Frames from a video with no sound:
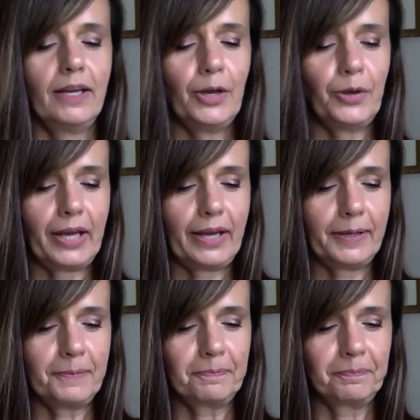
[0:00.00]

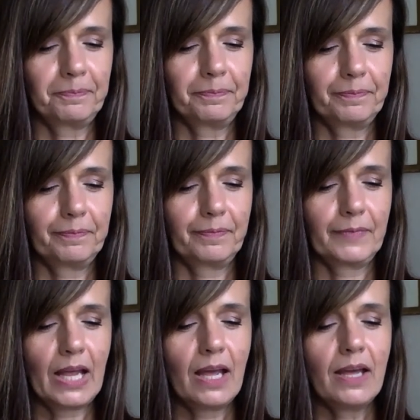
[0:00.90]
Okay.
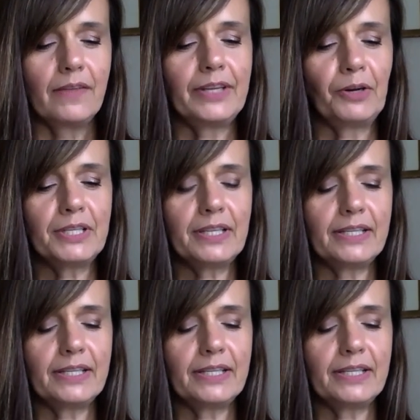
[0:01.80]
There is